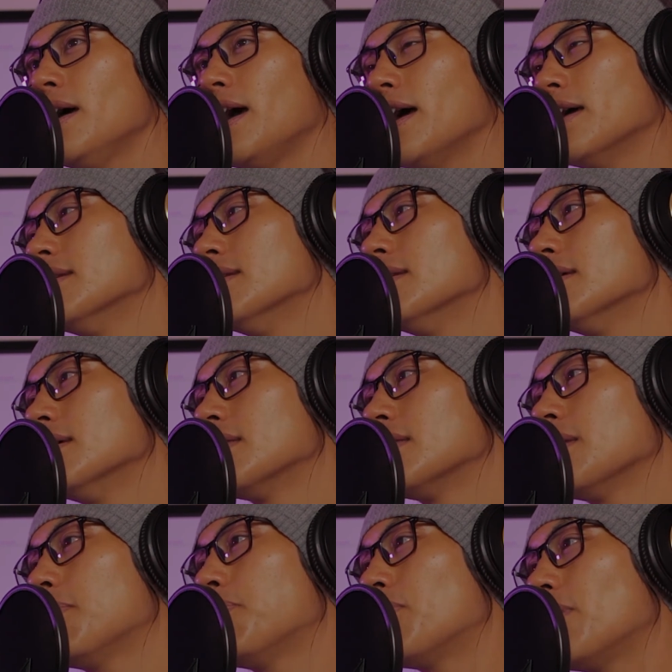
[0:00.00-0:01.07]
And
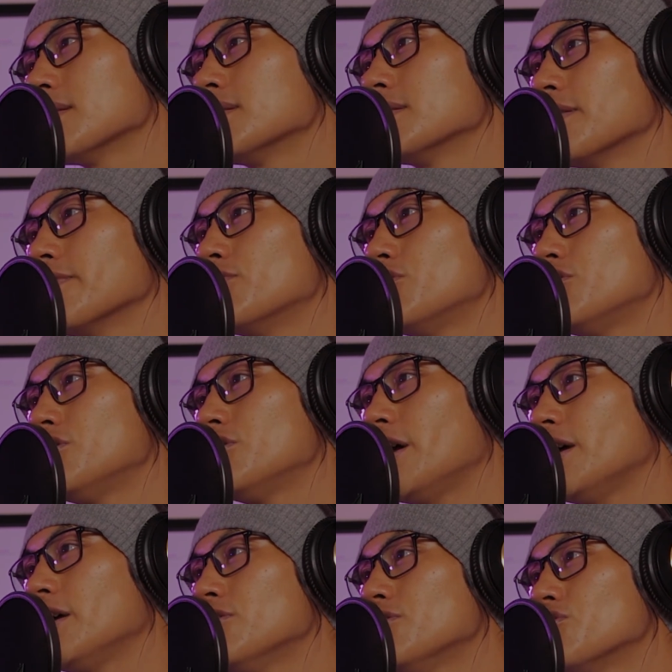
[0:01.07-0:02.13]
the process of
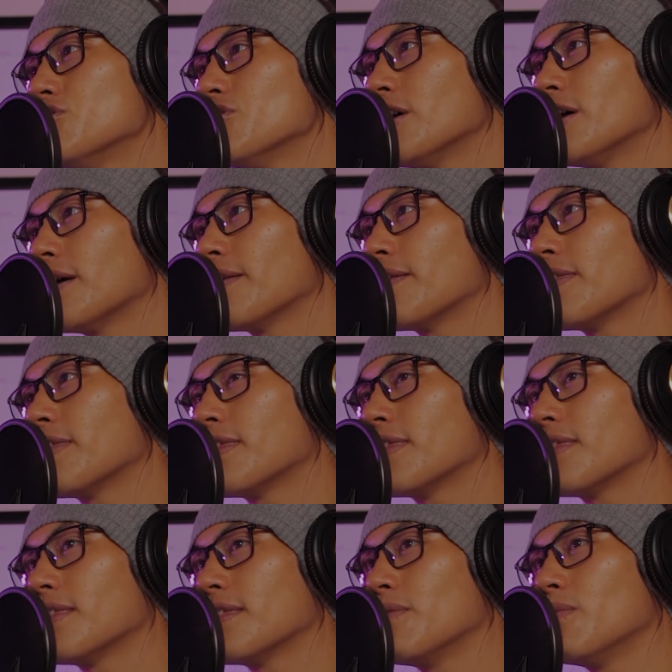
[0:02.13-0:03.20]
changing
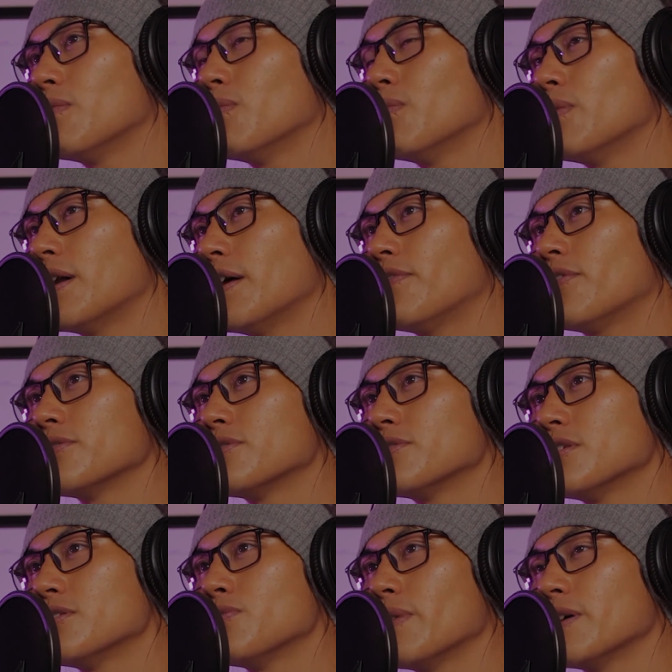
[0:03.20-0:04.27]
whatever
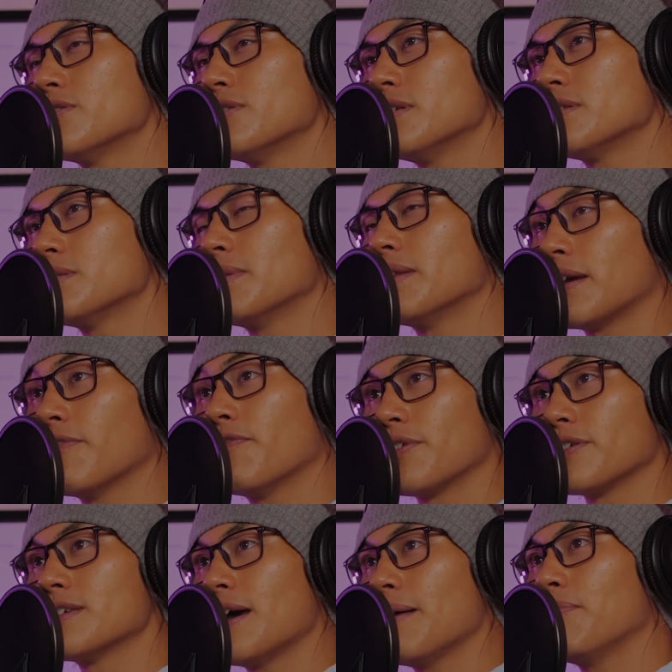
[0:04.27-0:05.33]
situation needs to be. Like,
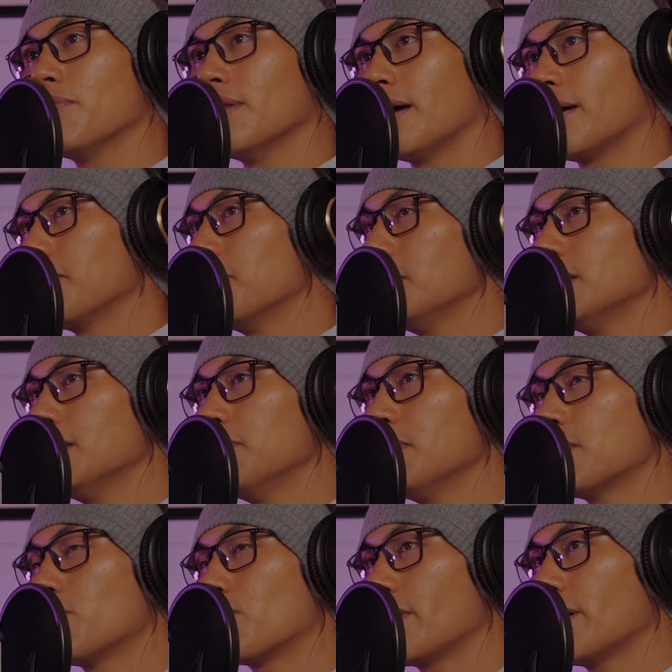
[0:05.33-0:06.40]
for example, like me
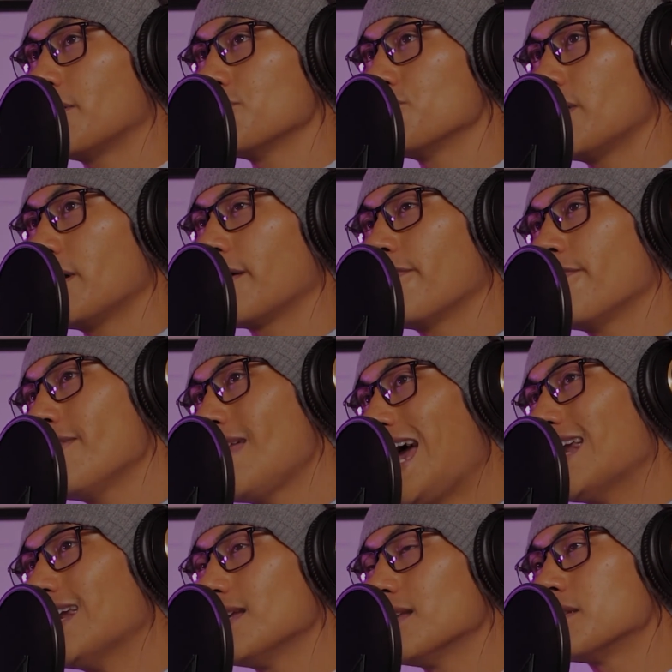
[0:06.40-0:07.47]
being more energetic, if
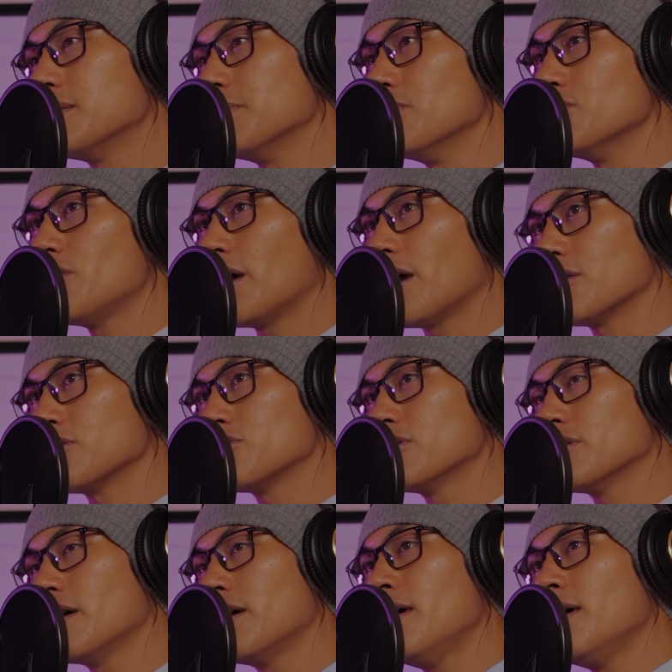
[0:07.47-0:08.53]
that needs to be
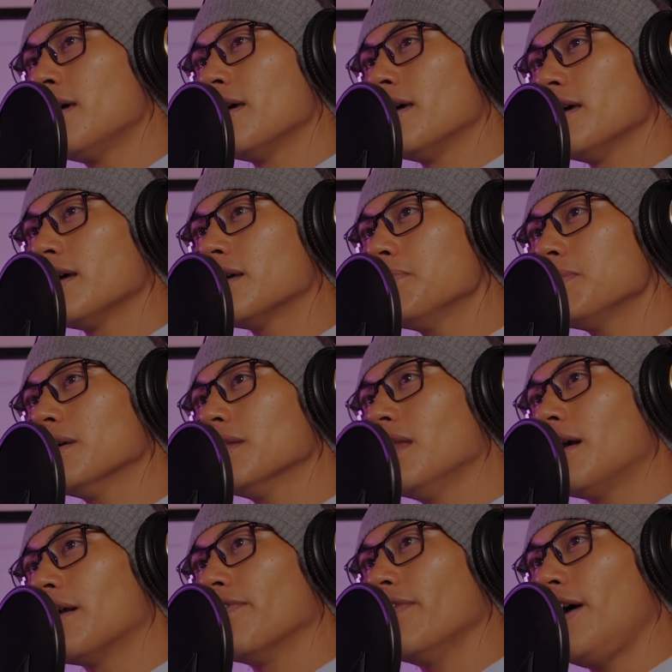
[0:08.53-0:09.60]
changed, it can be a
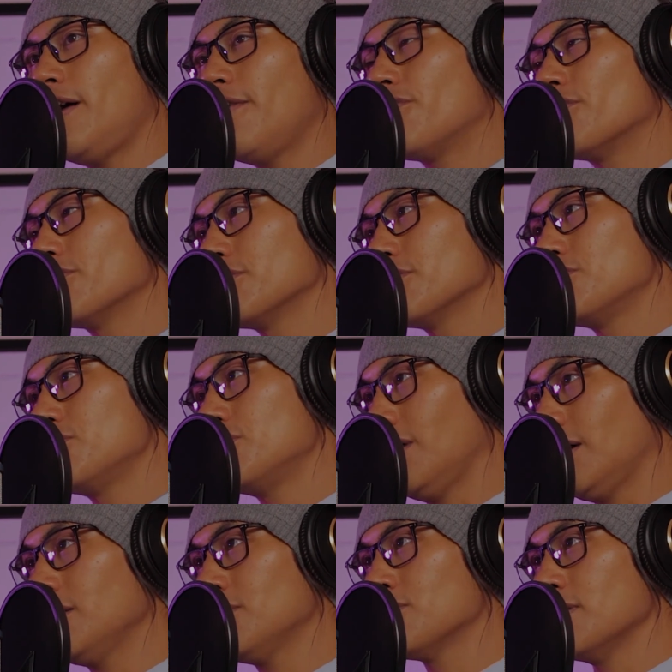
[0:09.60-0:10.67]
lot of effort to
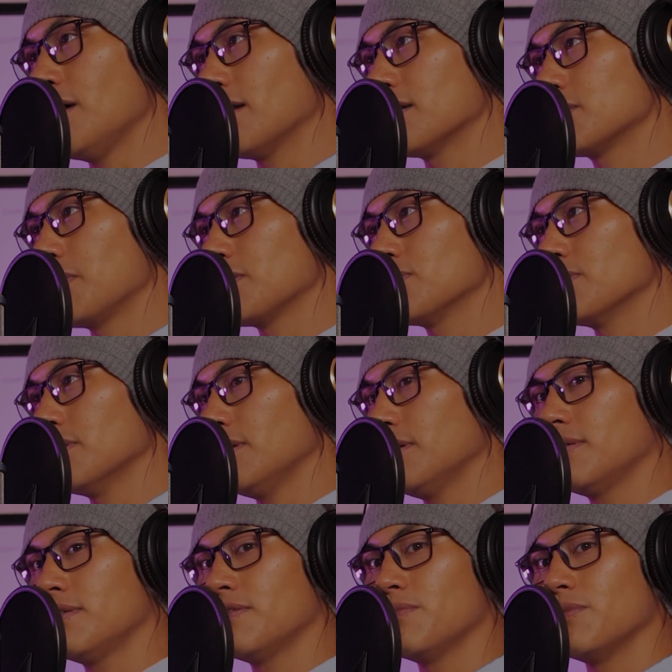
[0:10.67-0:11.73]
change that,
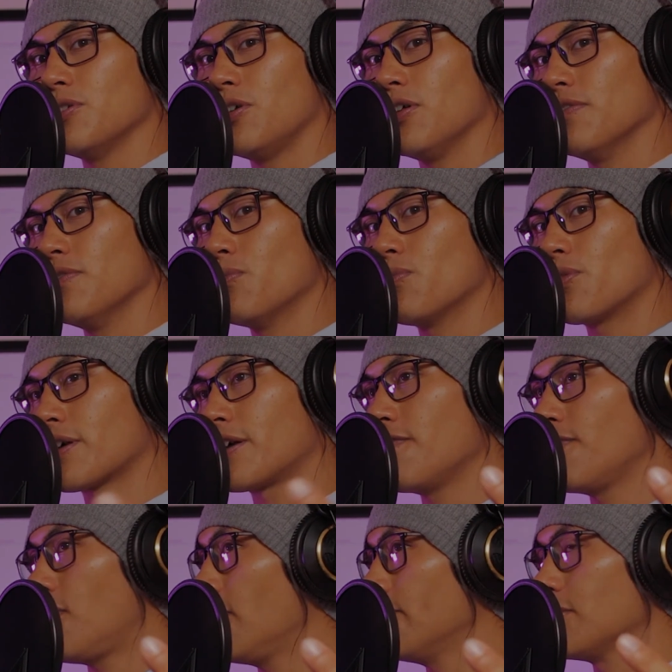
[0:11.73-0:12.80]
especially with all of the work
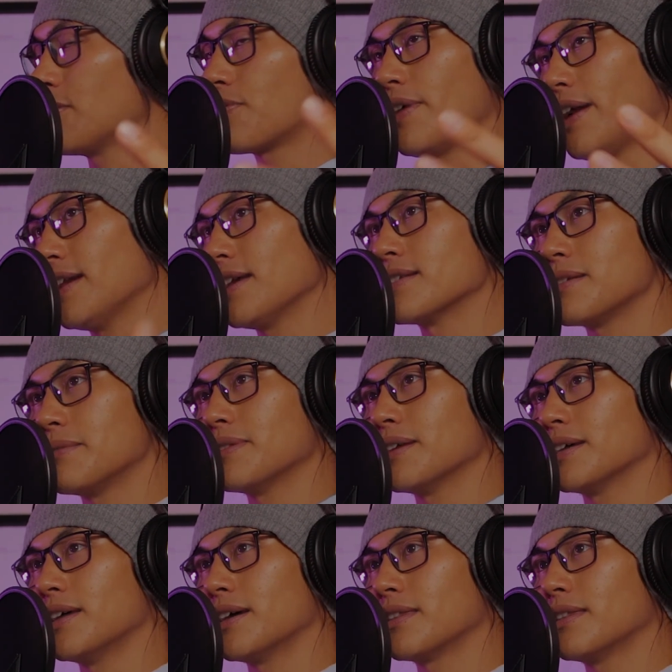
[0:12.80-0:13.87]
involved in creating
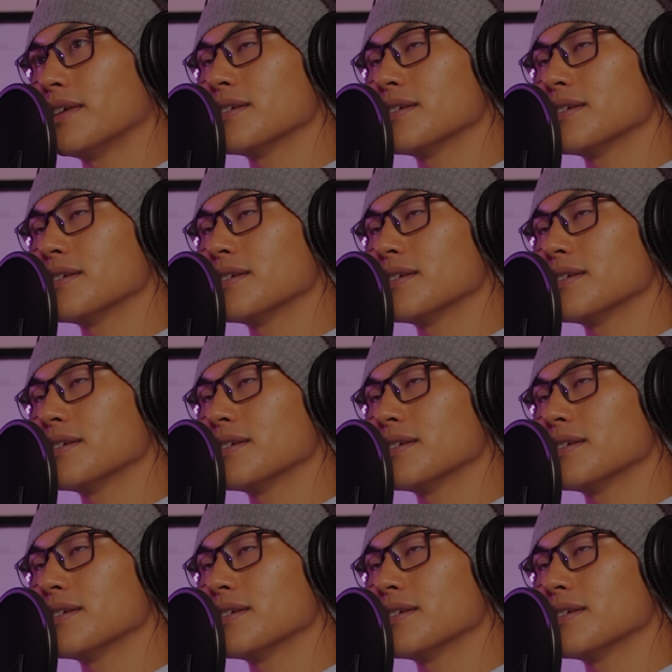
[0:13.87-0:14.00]
something like